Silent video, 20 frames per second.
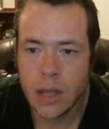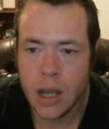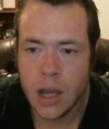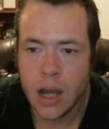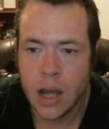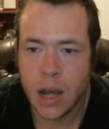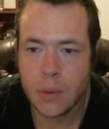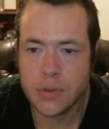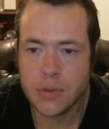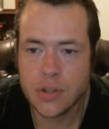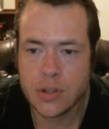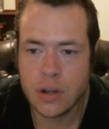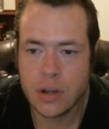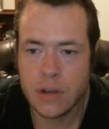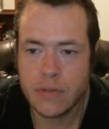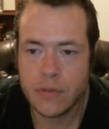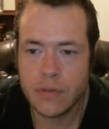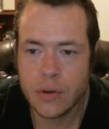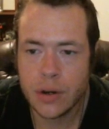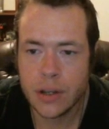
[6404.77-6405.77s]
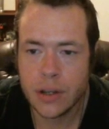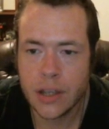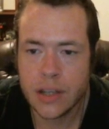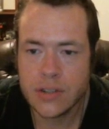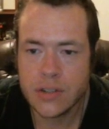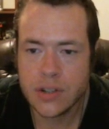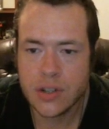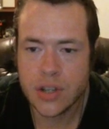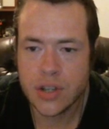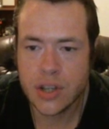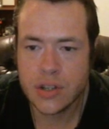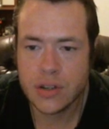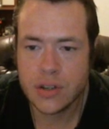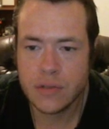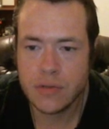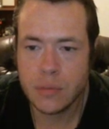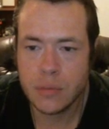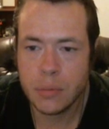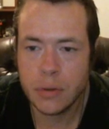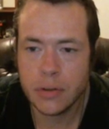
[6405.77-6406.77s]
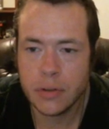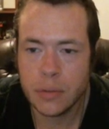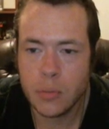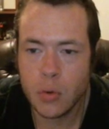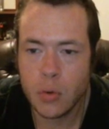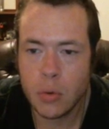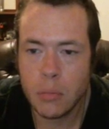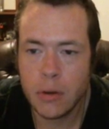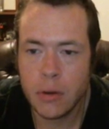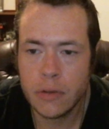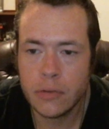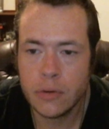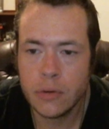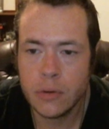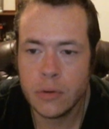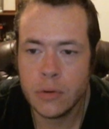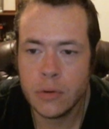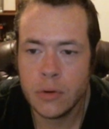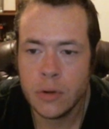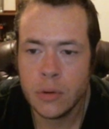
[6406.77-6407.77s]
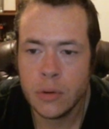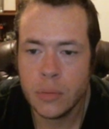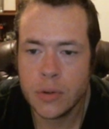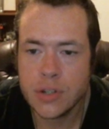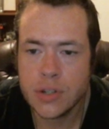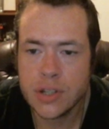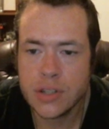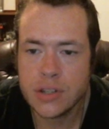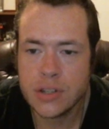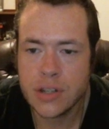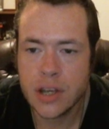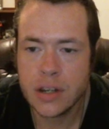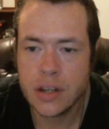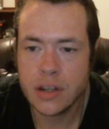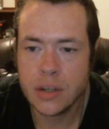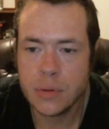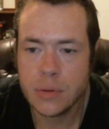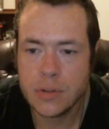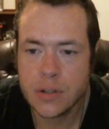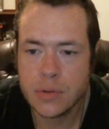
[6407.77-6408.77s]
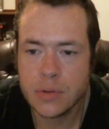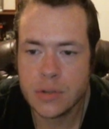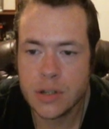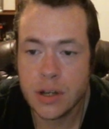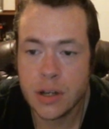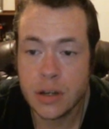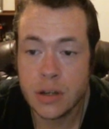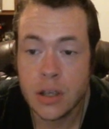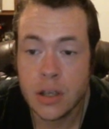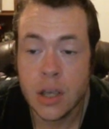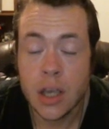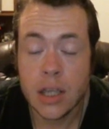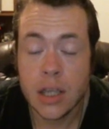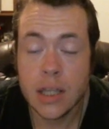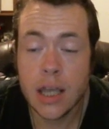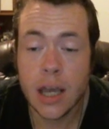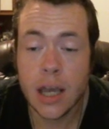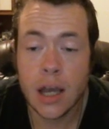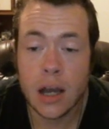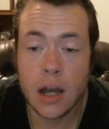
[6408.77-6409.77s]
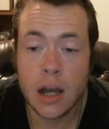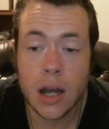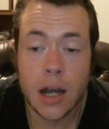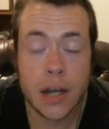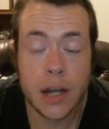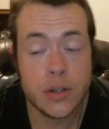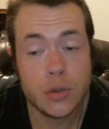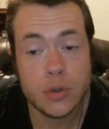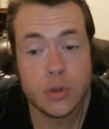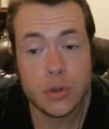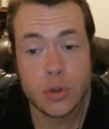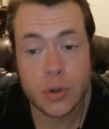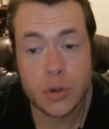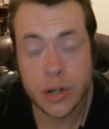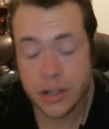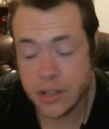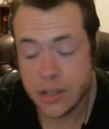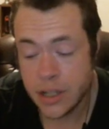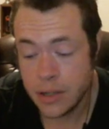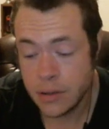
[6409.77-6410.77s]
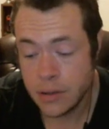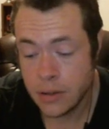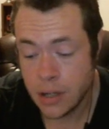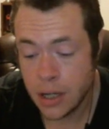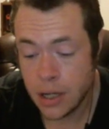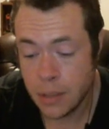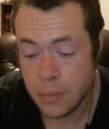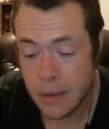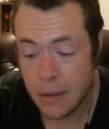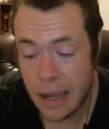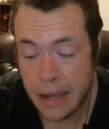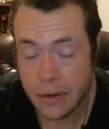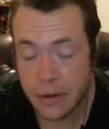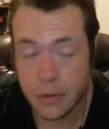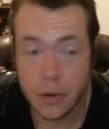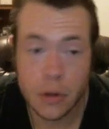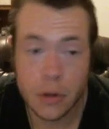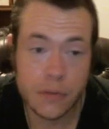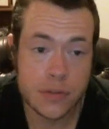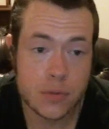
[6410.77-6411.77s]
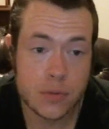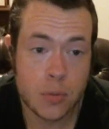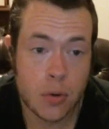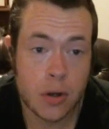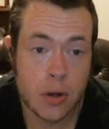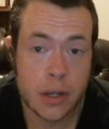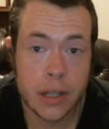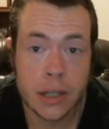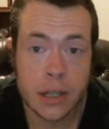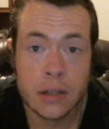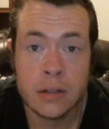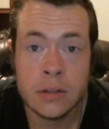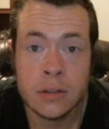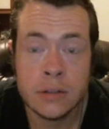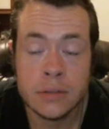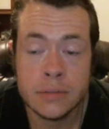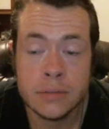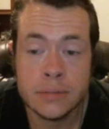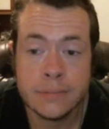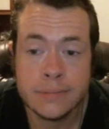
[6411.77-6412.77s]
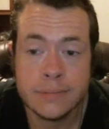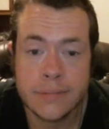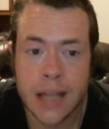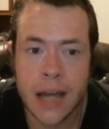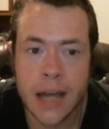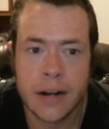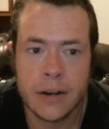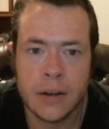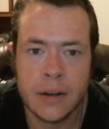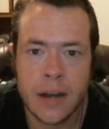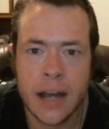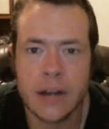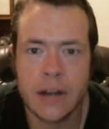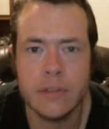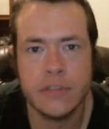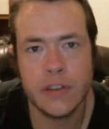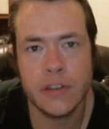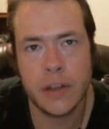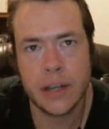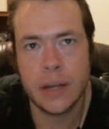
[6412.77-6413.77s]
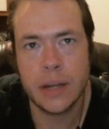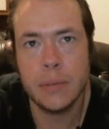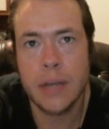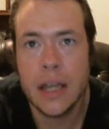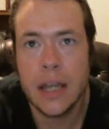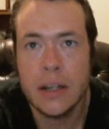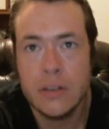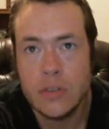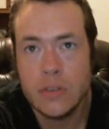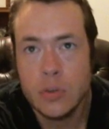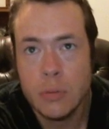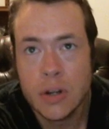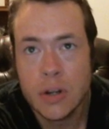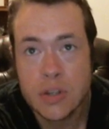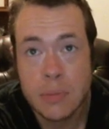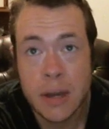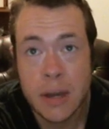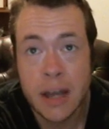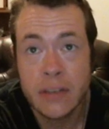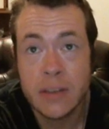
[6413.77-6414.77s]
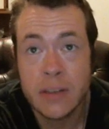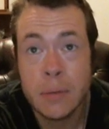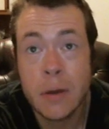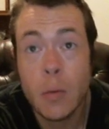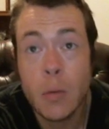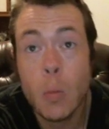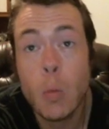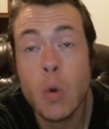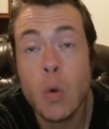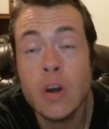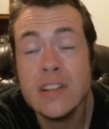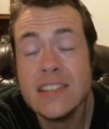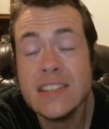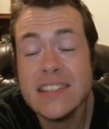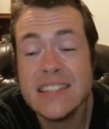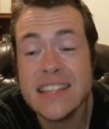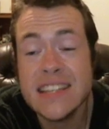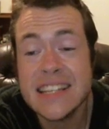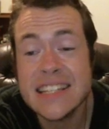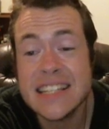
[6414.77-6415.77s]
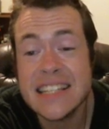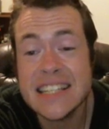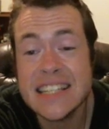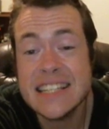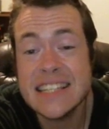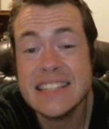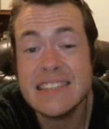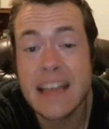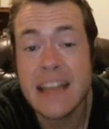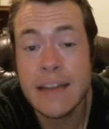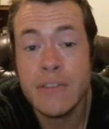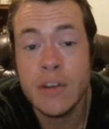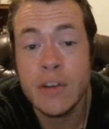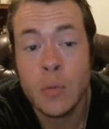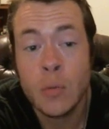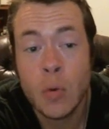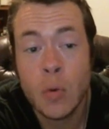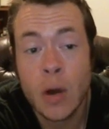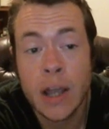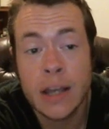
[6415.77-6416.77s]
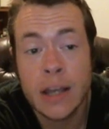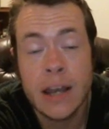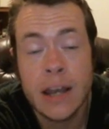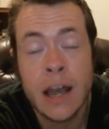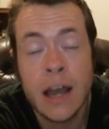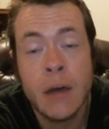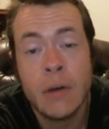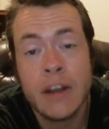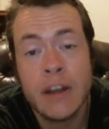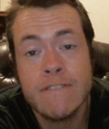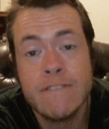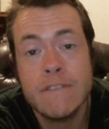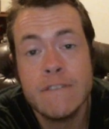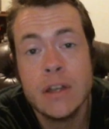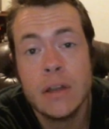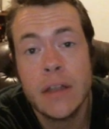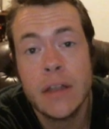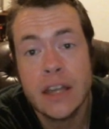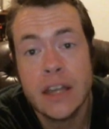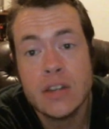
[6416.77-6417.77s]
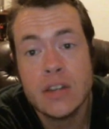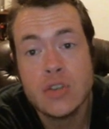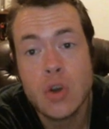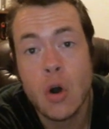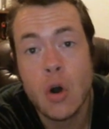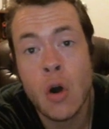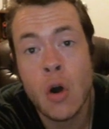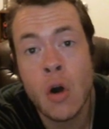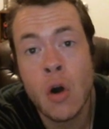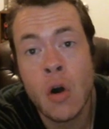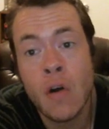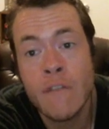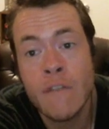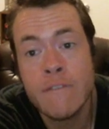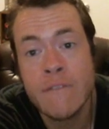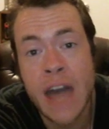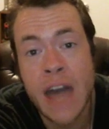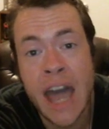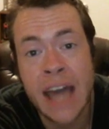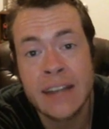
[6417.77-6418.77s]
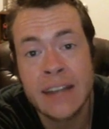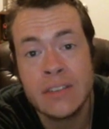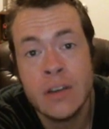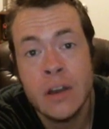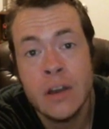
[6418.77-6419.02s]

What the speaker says: I was just offering a suggestion for building more muscle, which he stated he was interested in. Yeah, I do creatine. I don't know if it's working. I don't know. I don't feel like I'm gaining too much mass. I'm at 167 right now, and I feel like it is all fat.